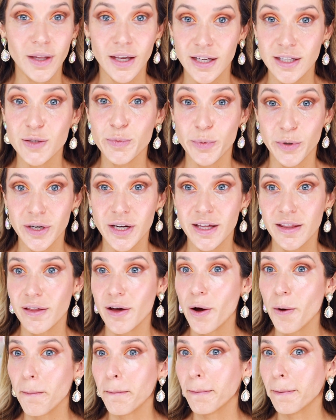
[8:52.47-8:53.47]
It's pretty
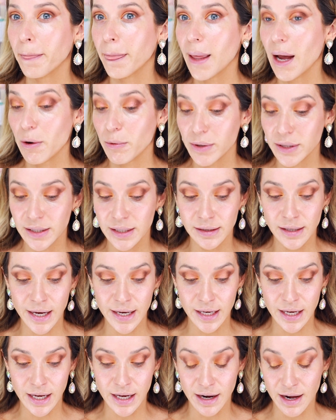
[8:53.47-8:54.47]
though. I really
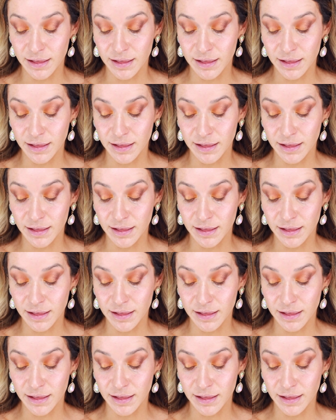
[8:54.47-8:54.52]
like it.